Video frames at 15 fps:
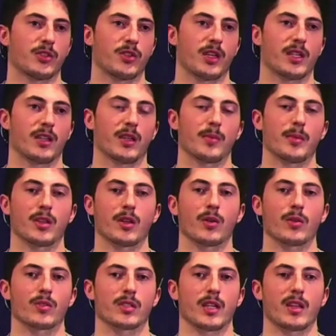to limit
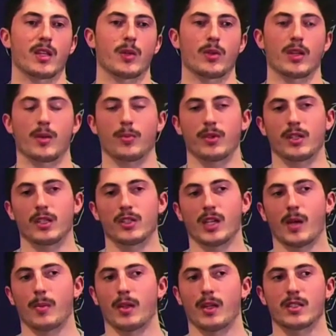those, and I think we did a pretty good job of that